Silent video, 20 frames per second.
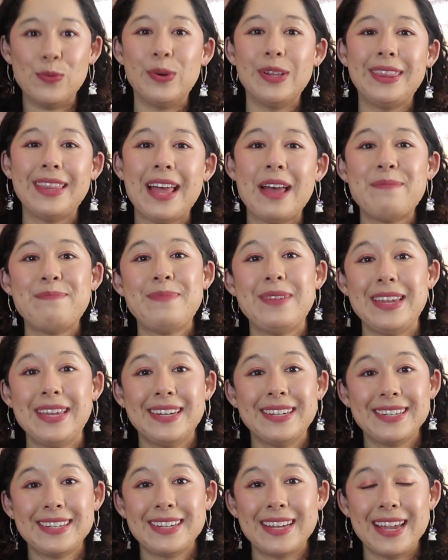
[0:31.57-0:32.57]
what that
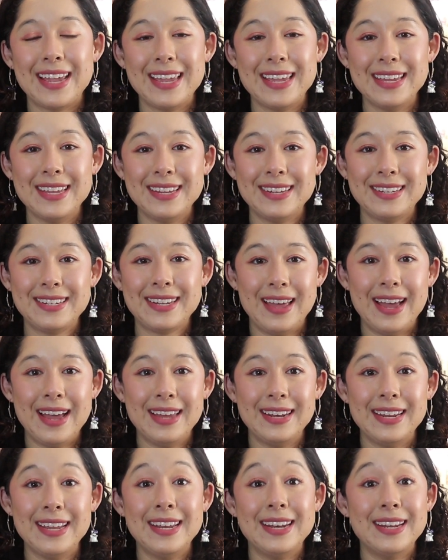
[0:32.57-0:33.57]
means is
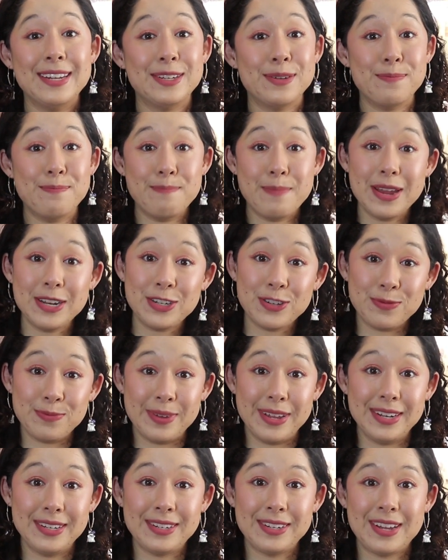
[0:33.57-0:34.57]
that it is a
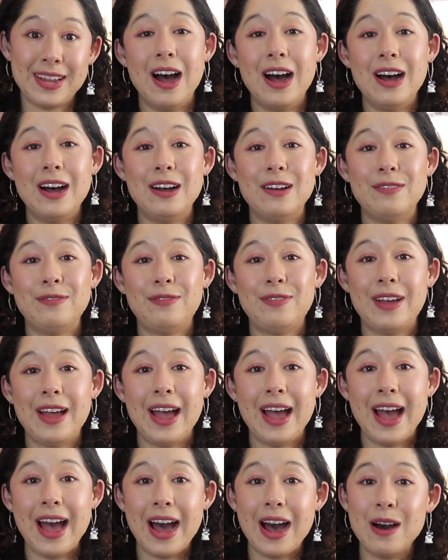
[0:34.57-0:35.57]
measurement of
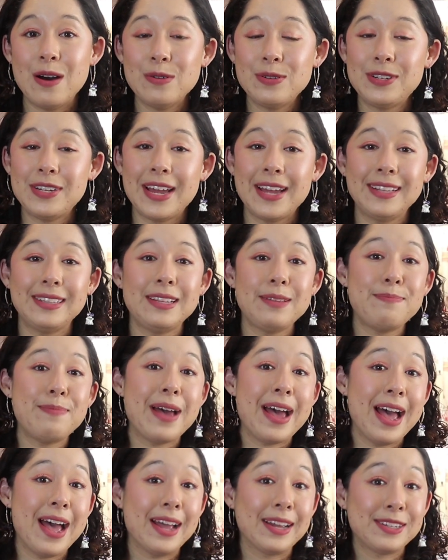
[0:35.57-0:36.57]
how tightly
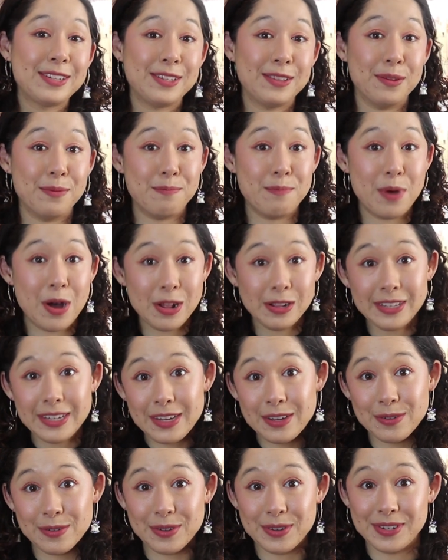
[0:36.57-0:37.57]
packed the
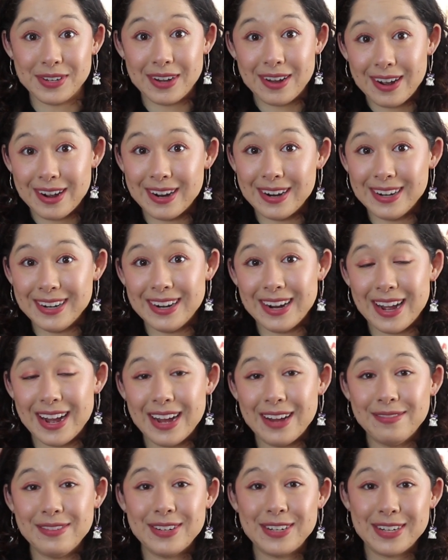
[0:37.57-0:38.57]
molecules are
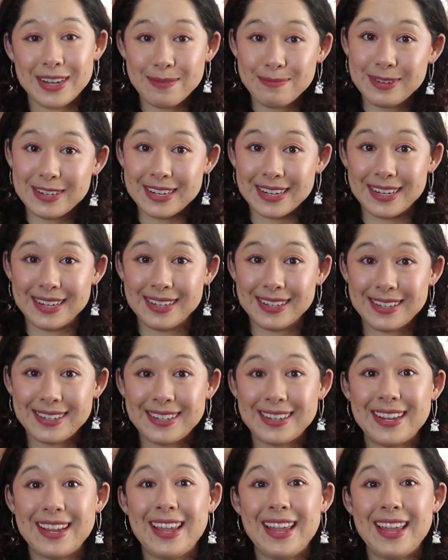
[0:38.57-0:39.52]
of a substance.